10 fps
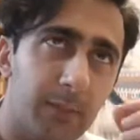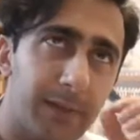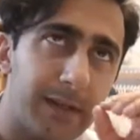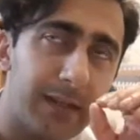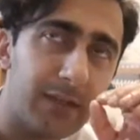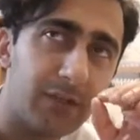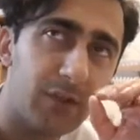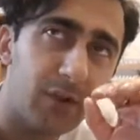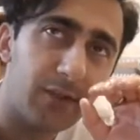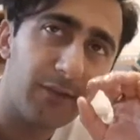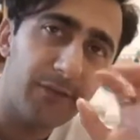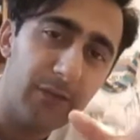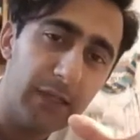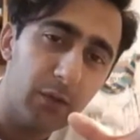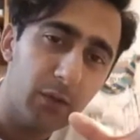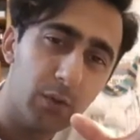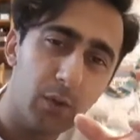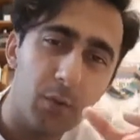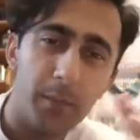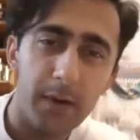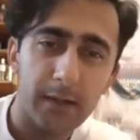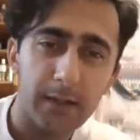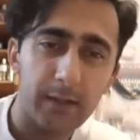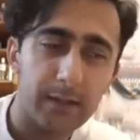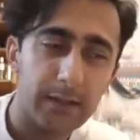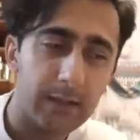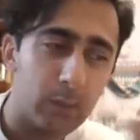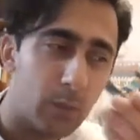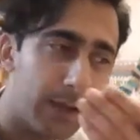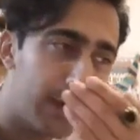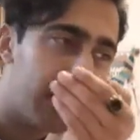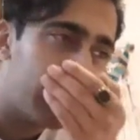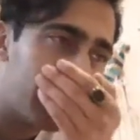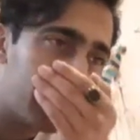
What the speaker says: but it's not fecal or barnyard in any way.